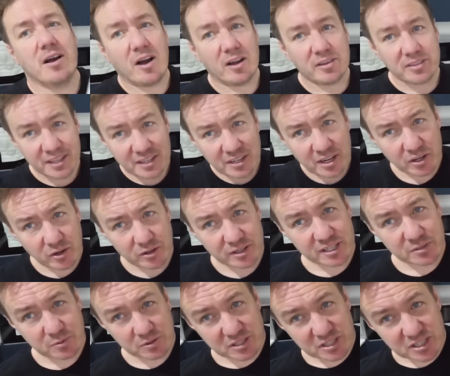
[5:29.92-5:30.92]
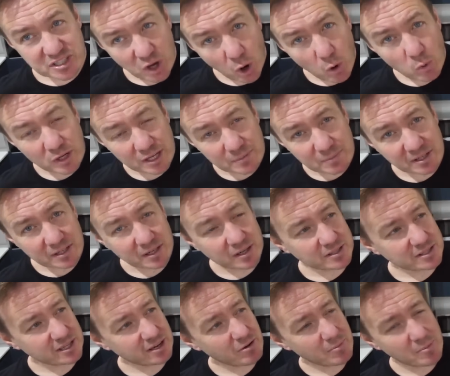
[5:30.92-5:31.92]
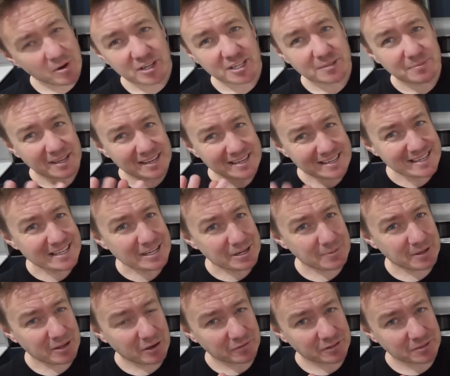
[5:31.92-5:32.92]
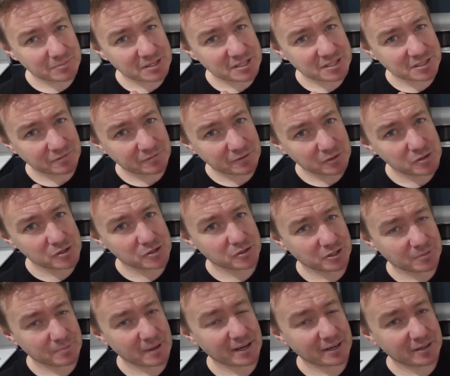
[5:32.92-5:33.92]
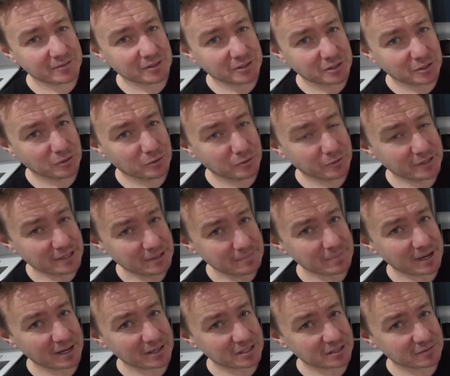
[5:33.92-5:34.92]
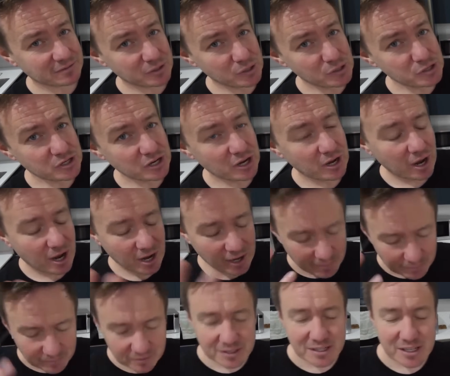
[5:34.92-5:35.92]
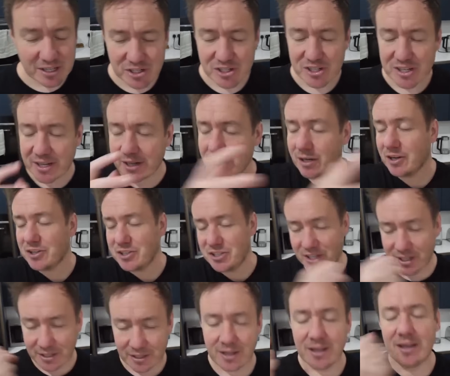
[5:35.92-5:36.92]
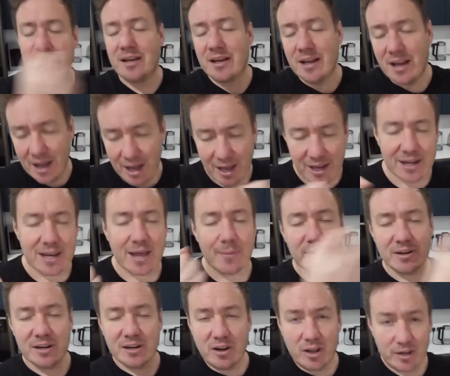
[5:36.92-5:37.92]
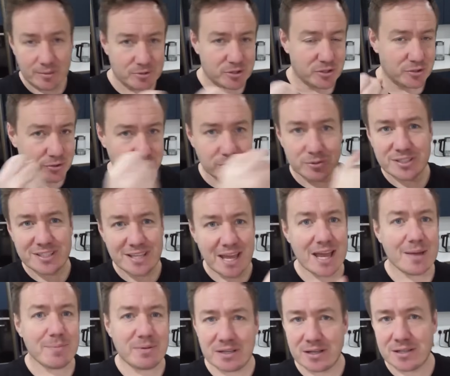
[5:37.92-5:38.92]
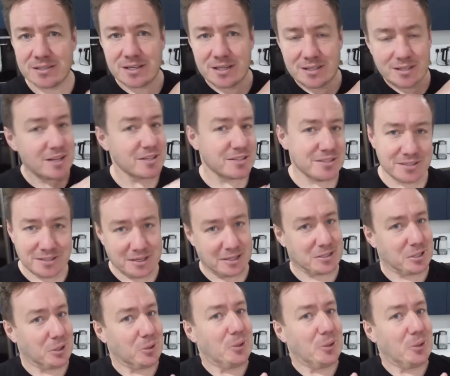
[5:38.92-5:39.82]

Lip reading: I think I got this one solely because it reminded me a little bit of the Mr. Fusion on the back of the DeLorean in Back to the Future. I am literally clutching at lemon and lime straws there because it doesn't at